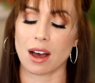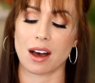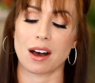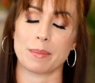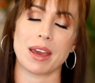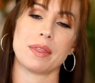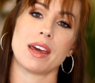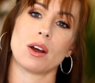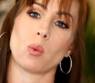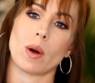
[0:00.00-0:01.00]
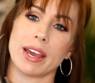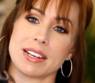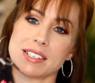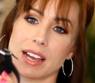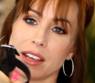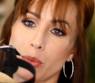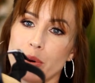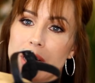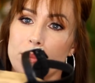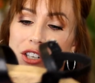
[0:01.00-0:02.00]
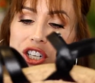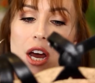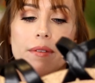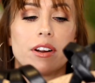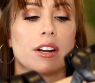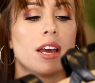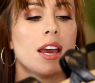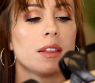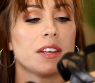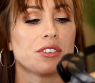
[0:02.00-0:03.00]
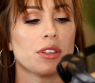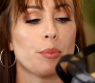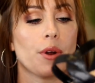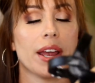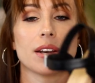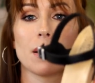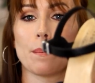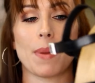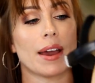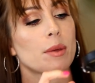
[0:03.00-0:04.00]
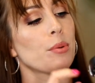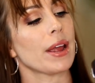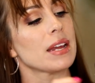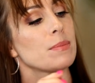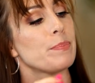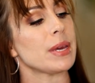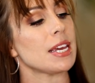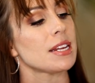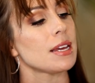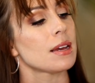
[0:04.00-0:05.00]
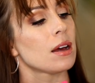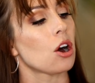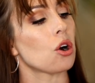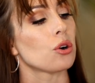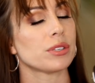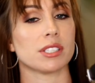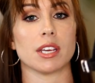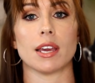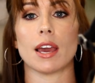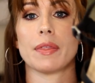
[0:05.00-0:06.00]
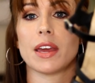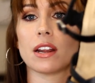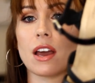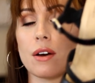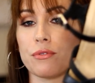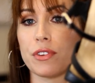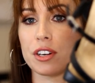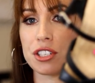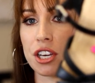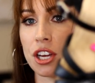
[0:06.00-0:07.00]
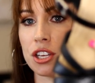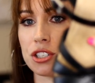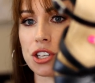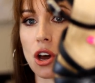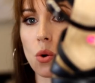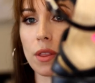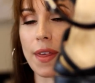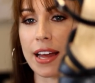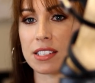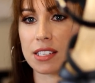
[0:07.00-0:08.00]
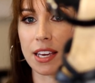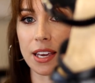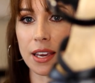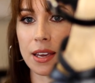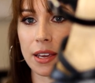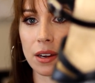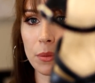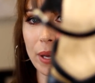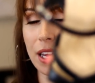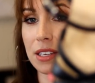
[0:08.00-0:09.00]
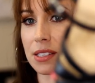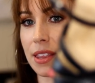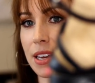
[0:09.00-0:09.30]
um, and then a white, uh, you're pretty much covered. These are the brand, by the brand BOC and then Comfort. So that's key here because